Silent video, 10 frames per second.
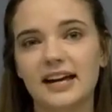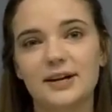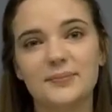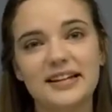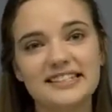
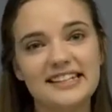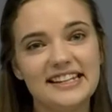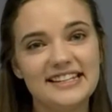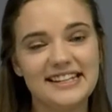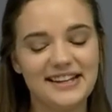Monty
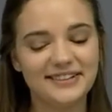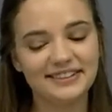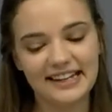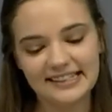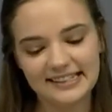is a
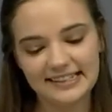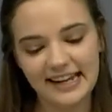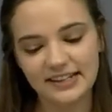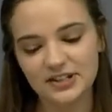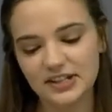great
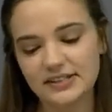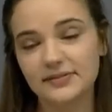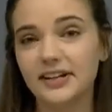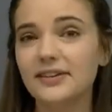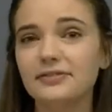snake. She's
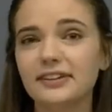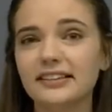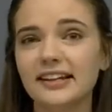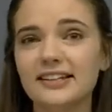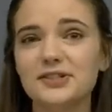very
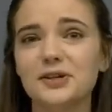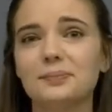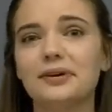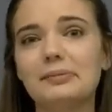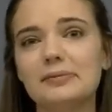friendly. As you can
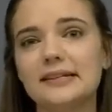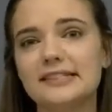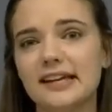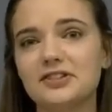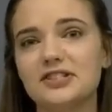probably
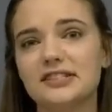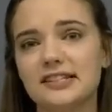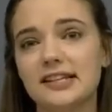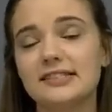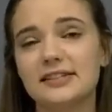tell, she
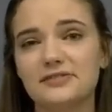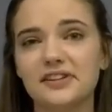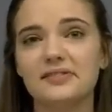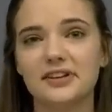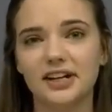tends to
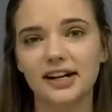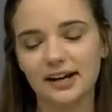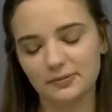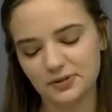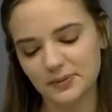feel very
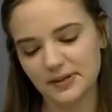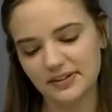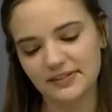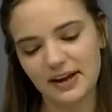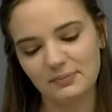
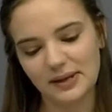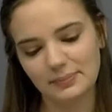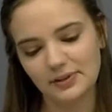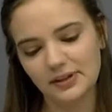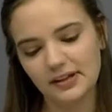comfortable around
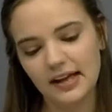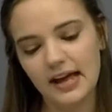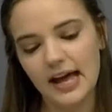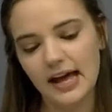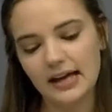people.
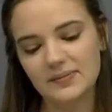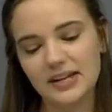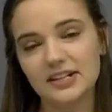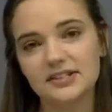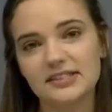
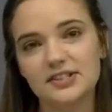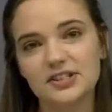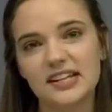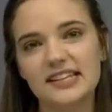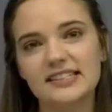And since
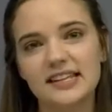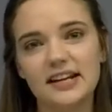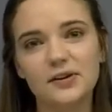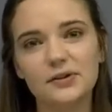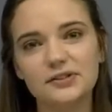she is an
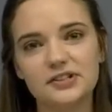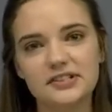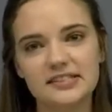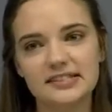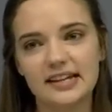older
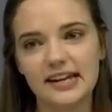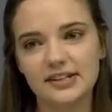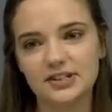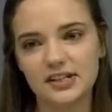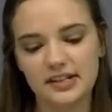snake,
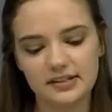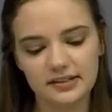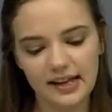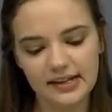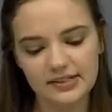she
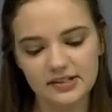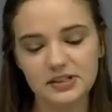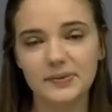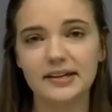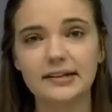likes to
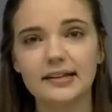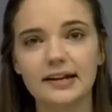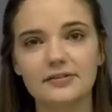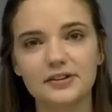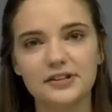spend a lot of her